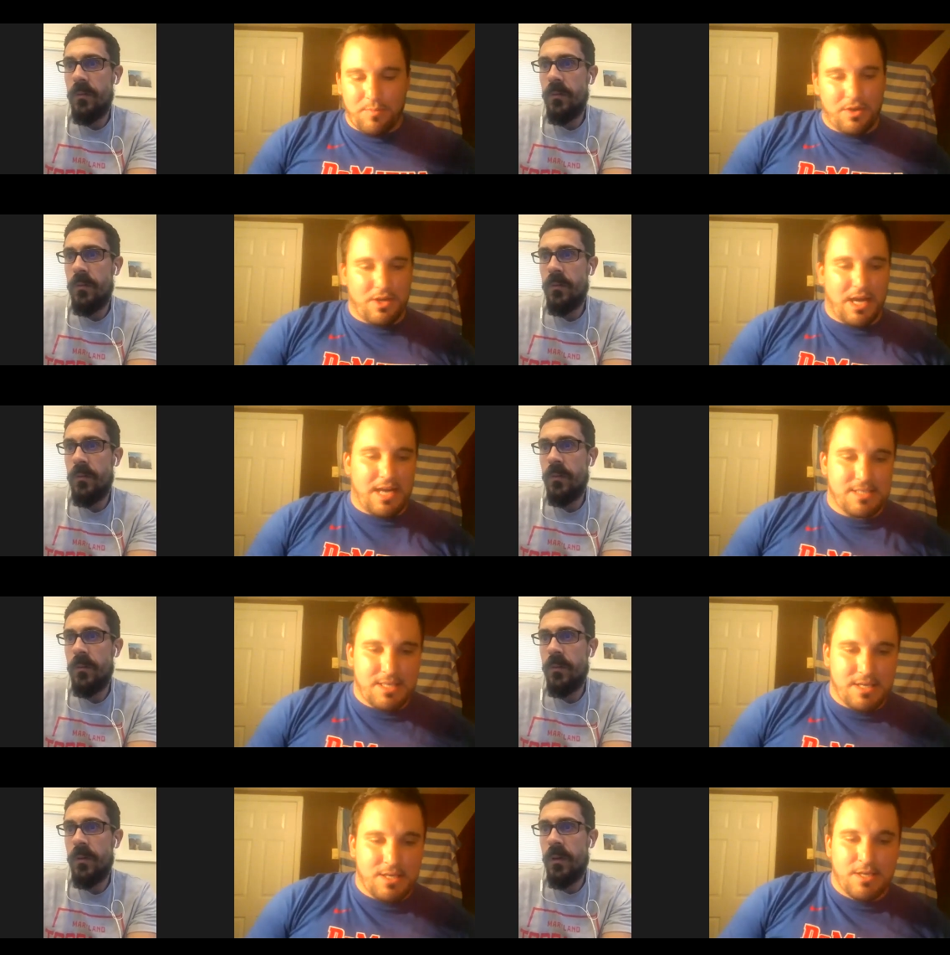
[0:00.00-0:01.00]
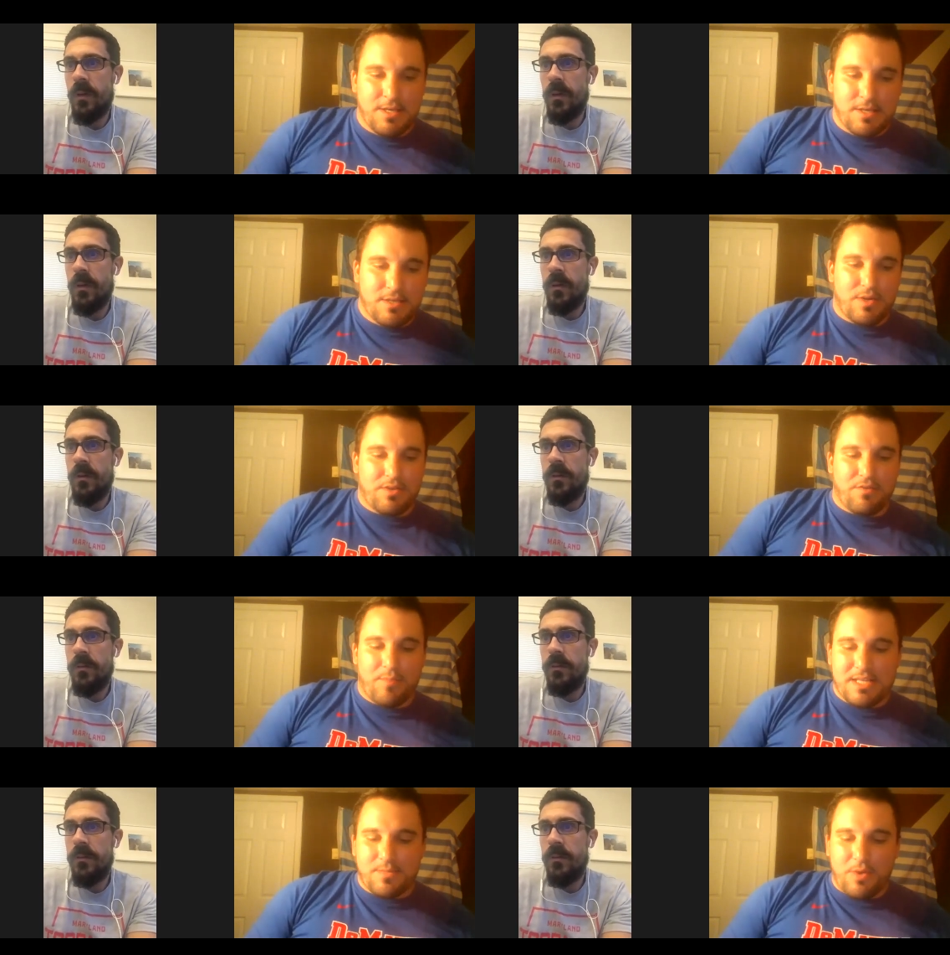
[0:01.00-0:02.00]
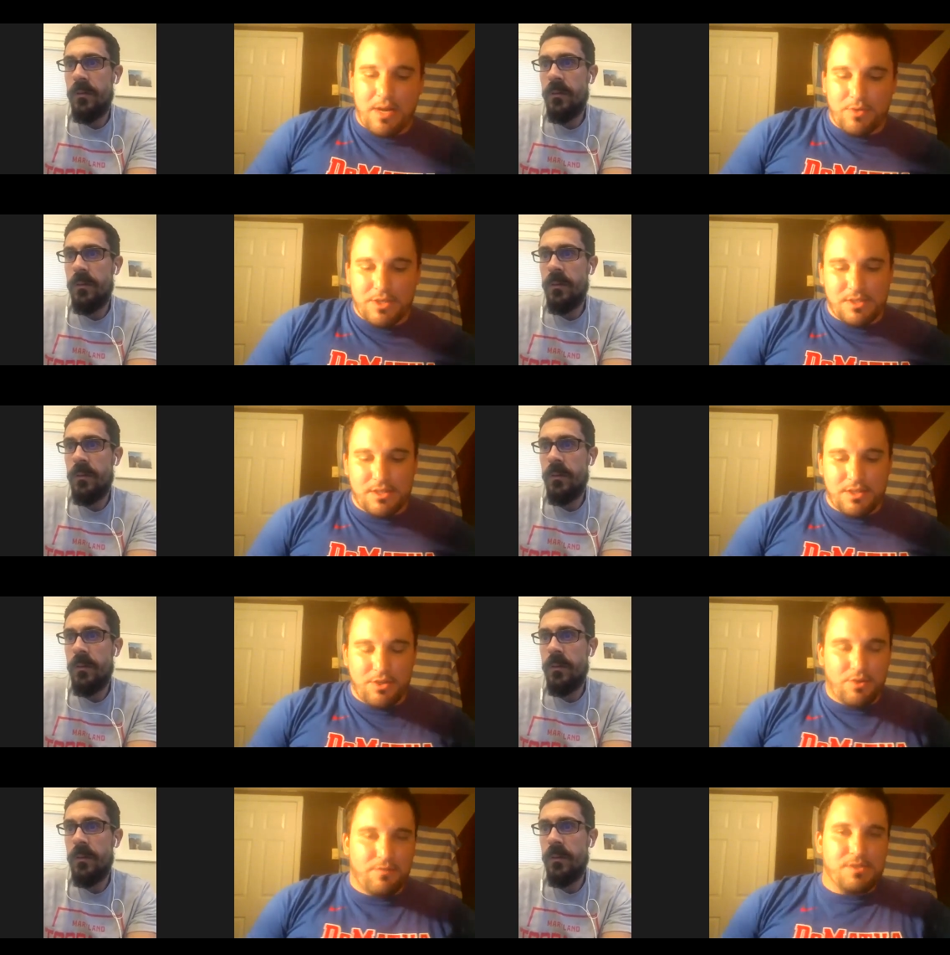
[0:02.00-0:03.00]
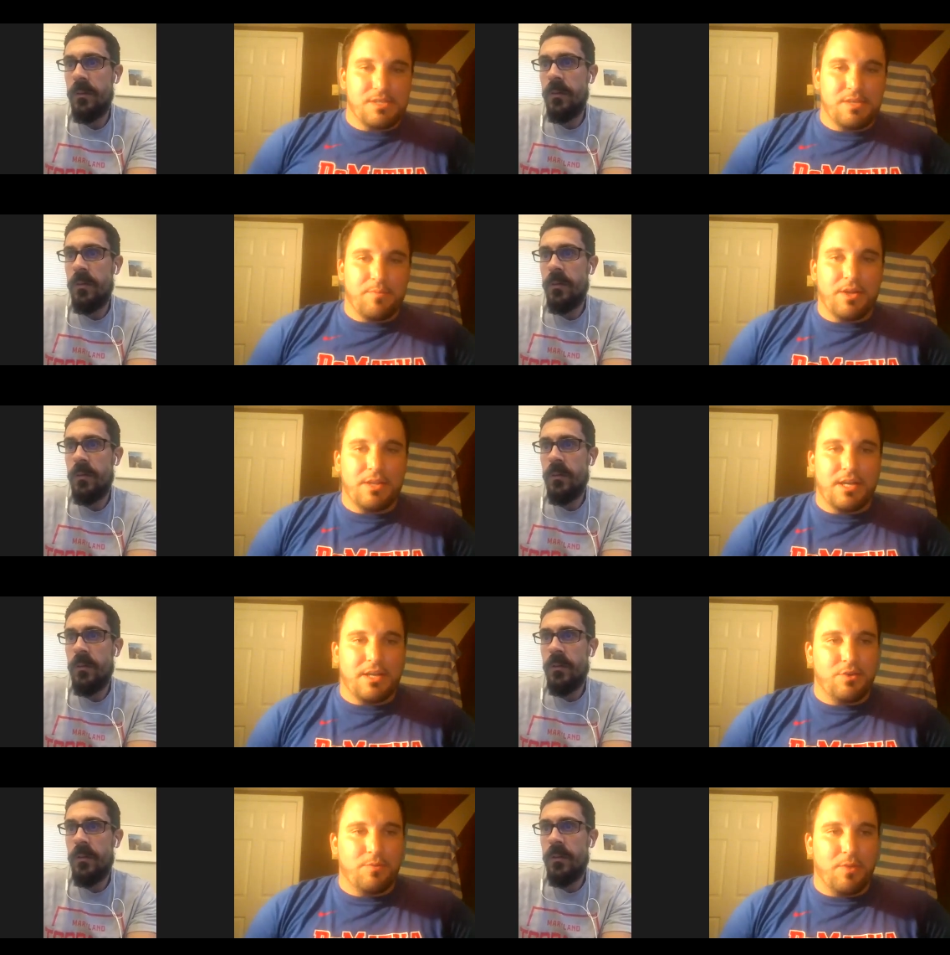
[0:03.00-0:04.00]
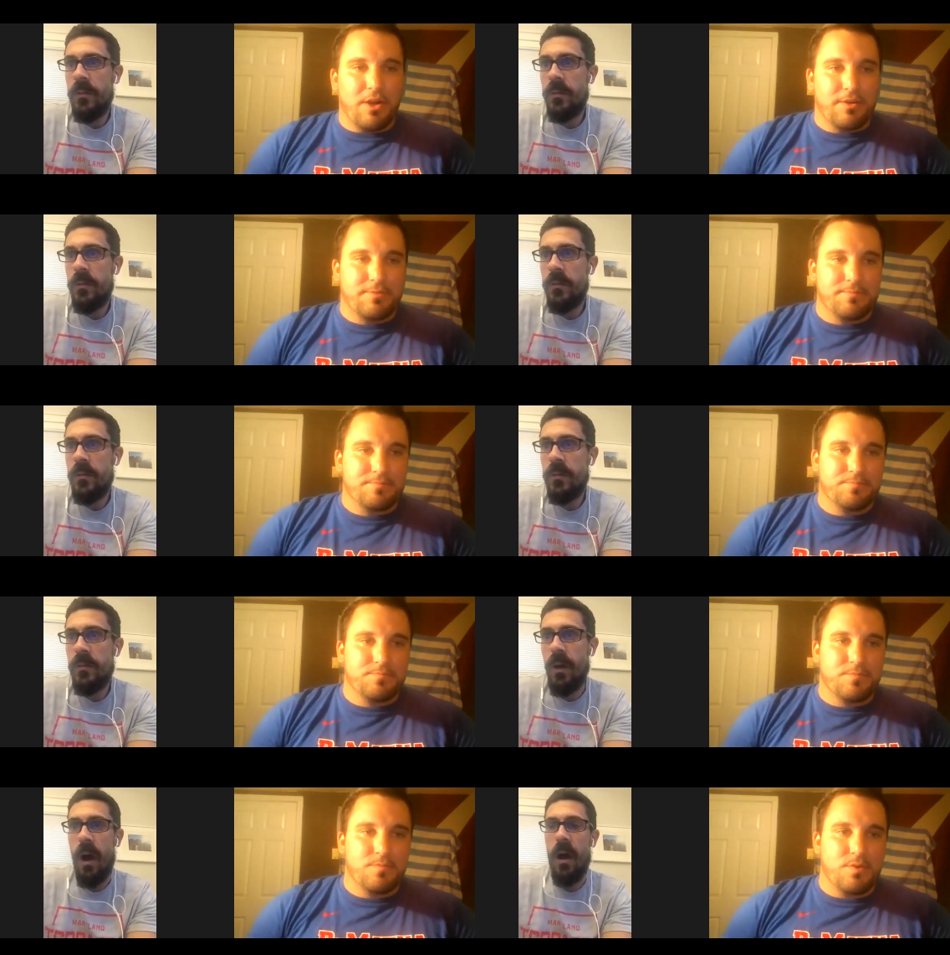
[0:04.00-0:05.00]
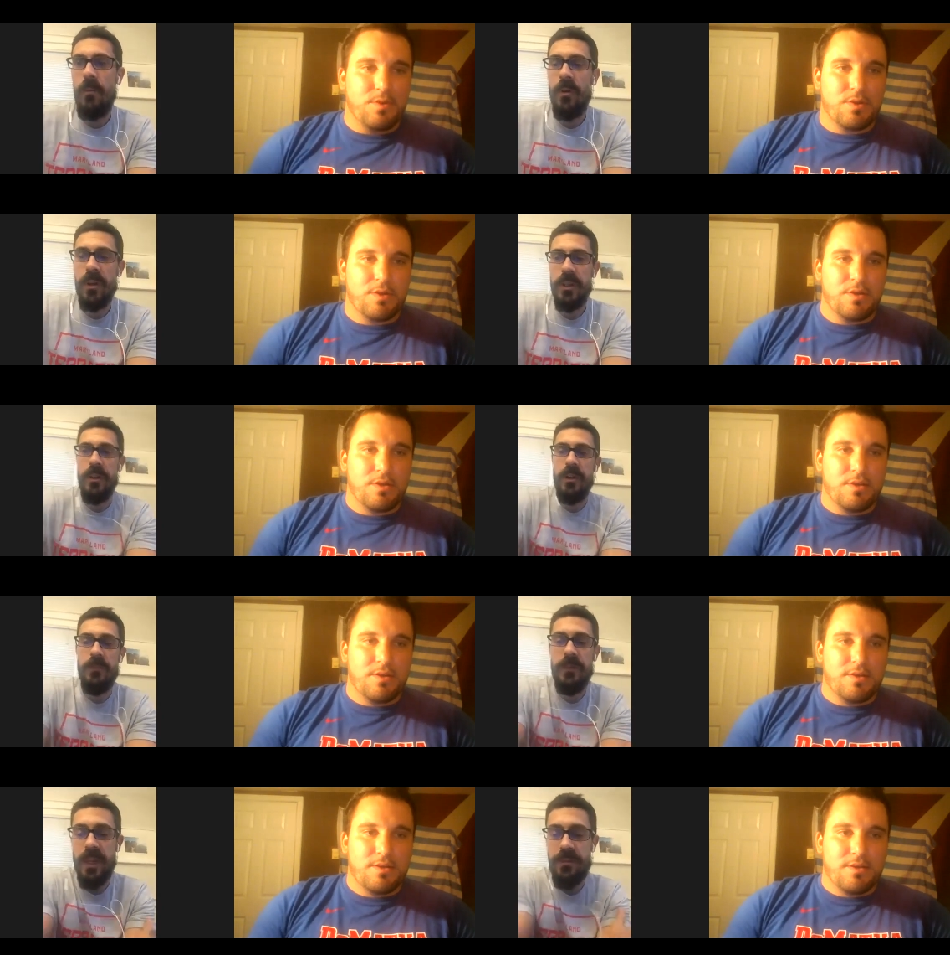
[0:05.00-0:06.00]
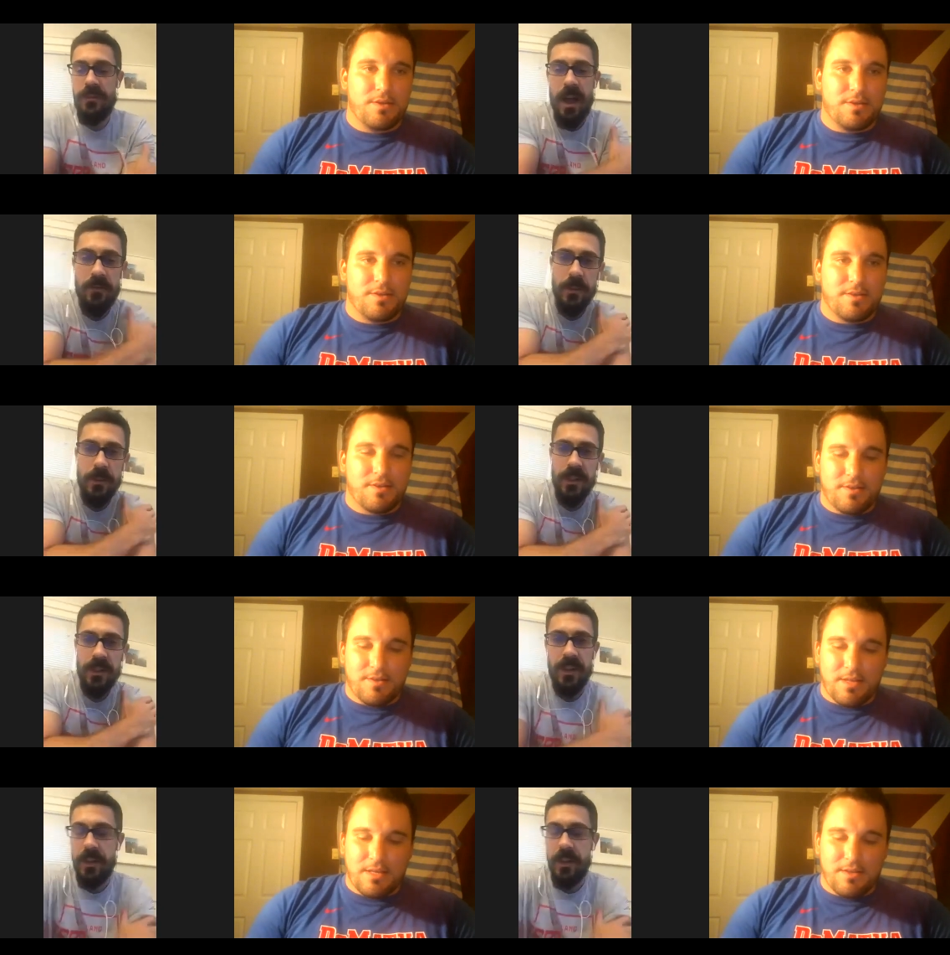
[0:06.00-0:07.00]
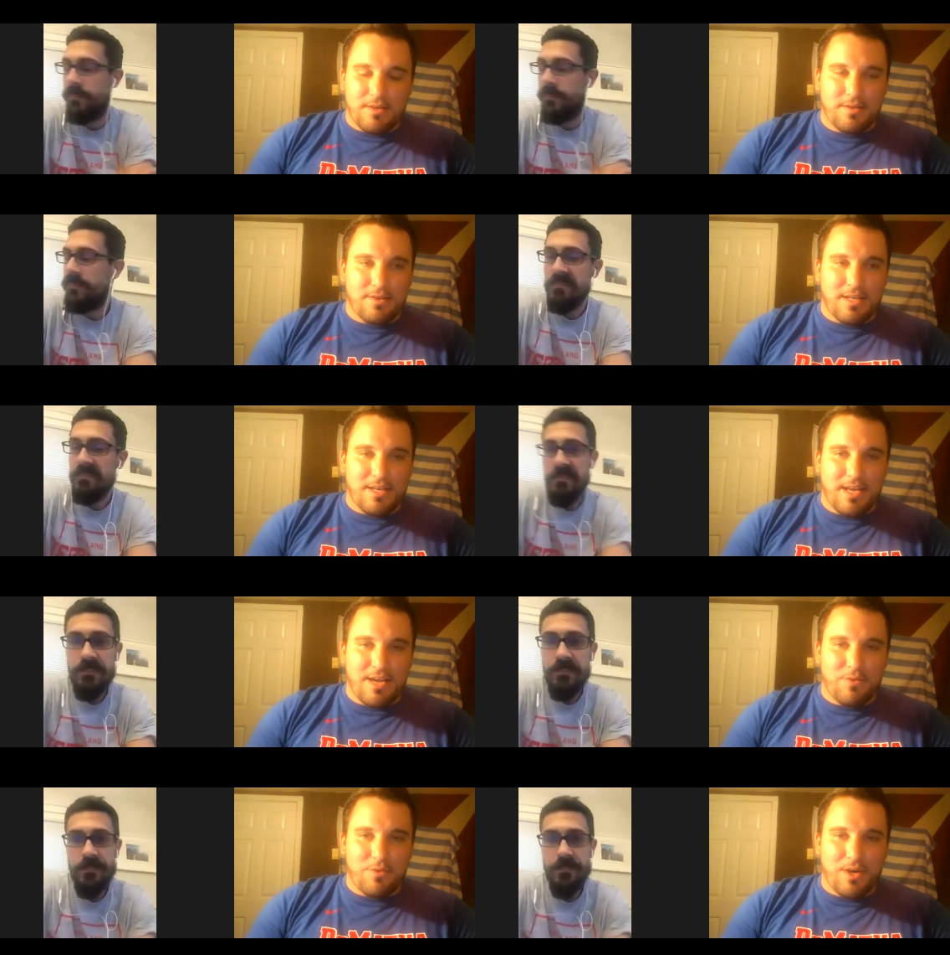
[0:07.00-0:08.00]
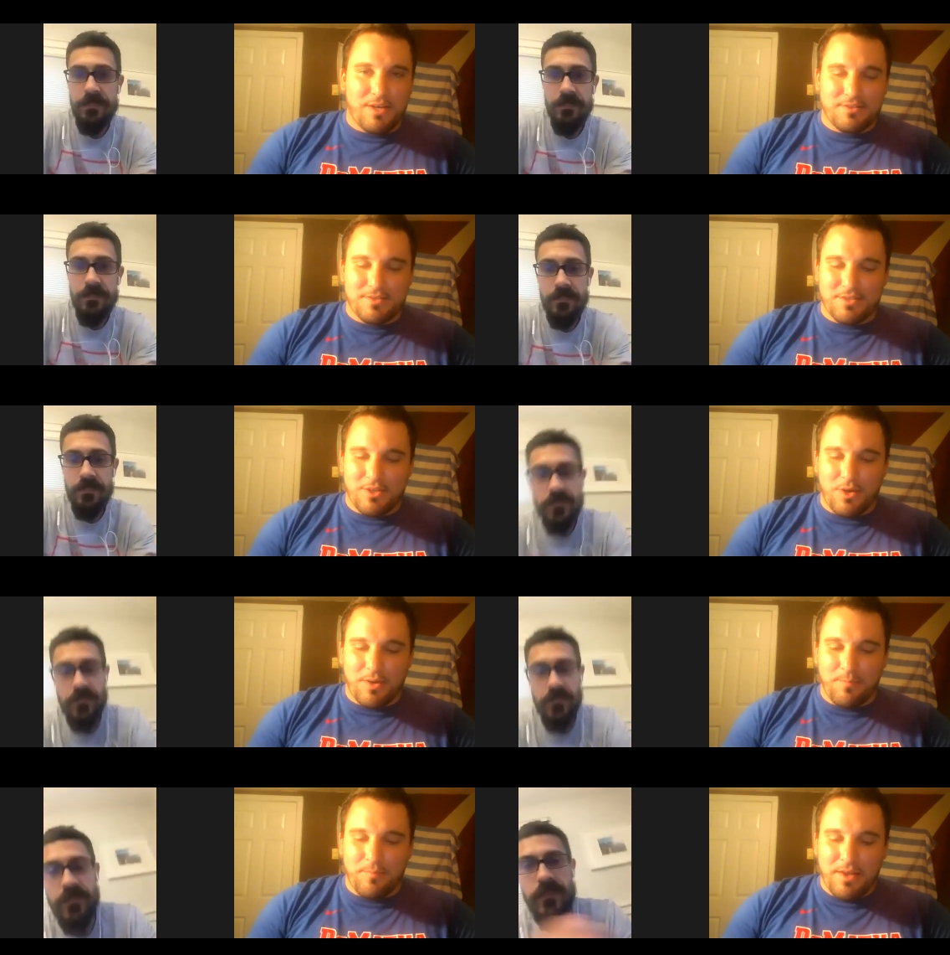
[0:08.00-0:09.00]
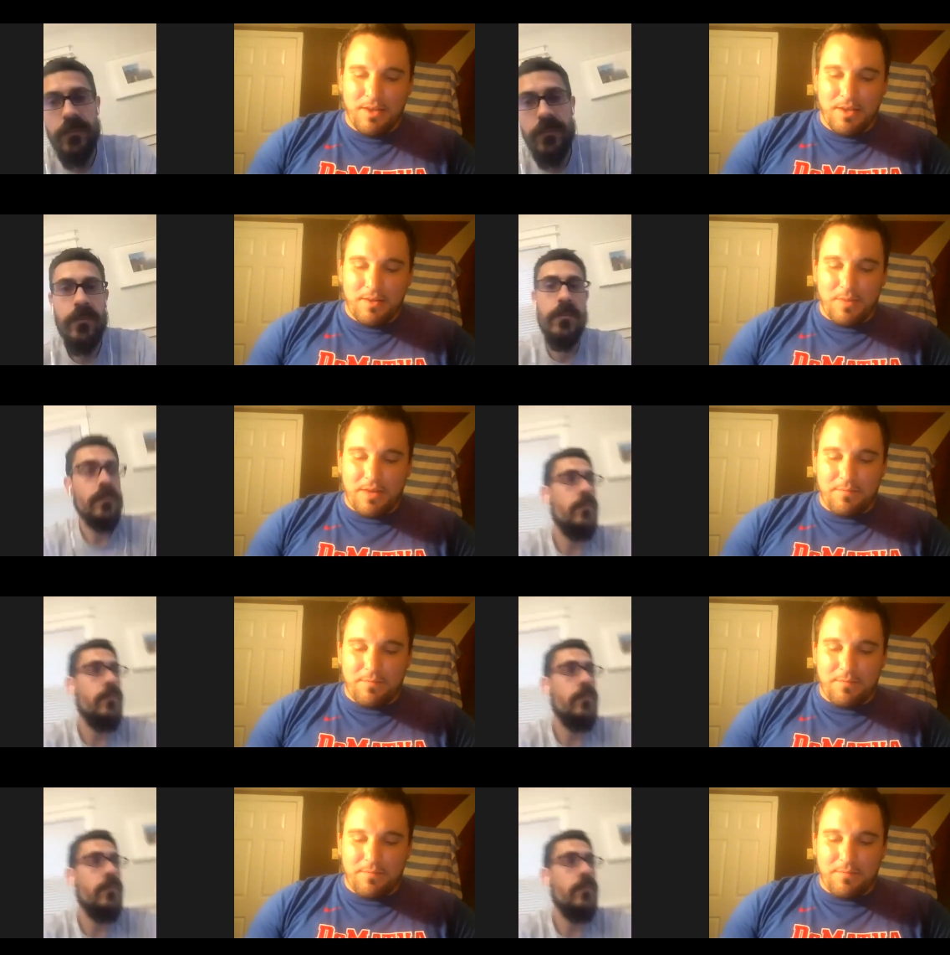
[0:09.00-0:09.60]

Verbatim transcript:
Speaker 1: Bialkoski, Director of Basketball Operations at the University of Maryland. How you doing, Mark?
Speaker 2: Oh, I'm really good. Thanks for having me. Excited.
Speaker 1: Glad to have you on. So um, my,